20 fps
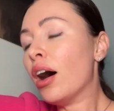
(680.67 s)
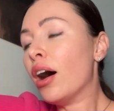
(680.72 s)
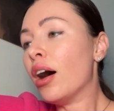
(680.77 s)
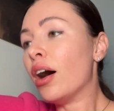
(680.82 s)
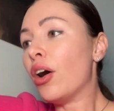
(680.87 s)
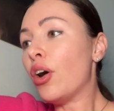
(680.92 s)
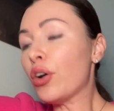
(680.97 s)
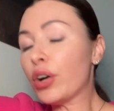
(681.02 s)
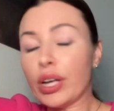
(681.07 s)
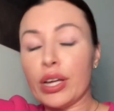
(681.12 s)

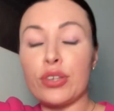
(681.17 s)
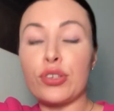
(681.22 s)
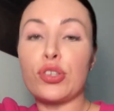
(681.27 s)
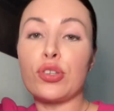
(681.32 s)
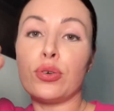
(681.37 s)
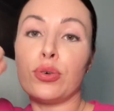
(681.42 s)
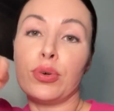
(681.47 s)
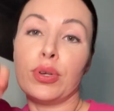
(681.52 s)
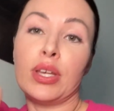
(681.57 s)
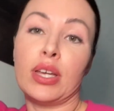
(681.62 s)
Okay,
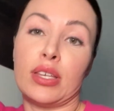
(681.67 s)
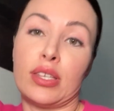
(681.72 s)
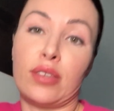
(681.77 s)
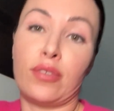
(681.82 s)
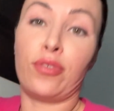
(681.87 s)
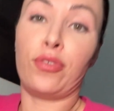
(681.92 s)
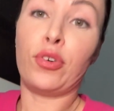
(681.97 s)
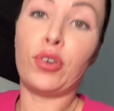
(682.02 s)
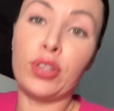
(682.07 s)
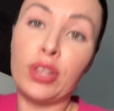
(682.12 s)
so
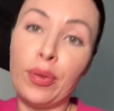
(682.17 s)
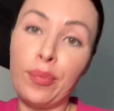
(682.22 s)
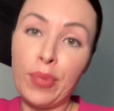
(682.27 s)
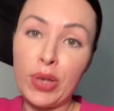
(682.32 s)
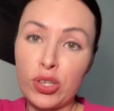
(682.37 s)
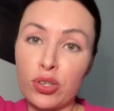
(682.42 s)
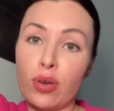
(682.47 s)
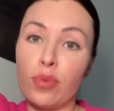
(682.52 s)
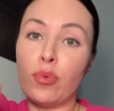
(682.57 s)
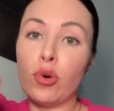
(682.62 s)
yes, for the
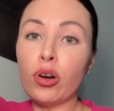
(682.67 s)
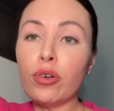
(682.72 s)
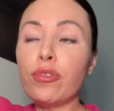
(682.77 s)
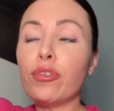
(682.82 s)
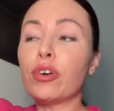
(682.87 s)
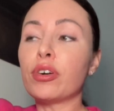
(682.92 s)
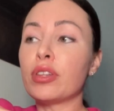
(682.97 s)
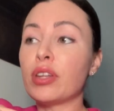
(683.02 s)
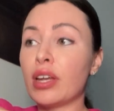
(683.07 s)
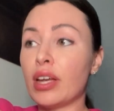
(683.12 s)
mesomorph,
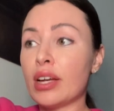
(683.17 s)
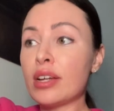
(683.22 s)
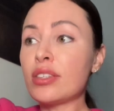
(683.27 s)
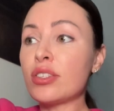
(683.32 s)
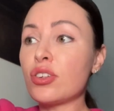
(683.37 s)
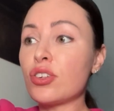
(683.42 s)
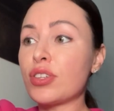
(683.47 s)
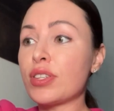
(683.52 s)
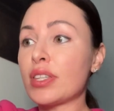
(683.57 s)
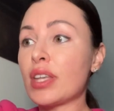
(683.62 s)
for the
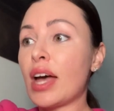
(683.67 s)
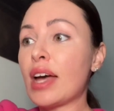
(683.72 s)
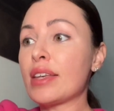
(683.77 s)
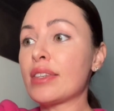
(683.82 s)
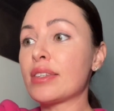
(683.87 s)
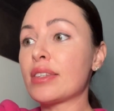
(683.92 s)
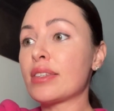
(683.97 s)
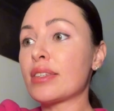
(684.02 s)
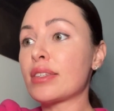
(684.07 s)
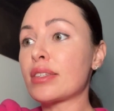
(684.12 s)

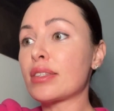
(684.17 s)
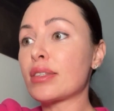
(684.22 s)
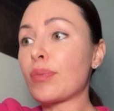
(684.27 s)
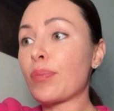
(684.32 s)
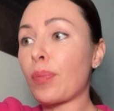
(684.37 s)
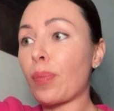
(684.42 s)
exercises,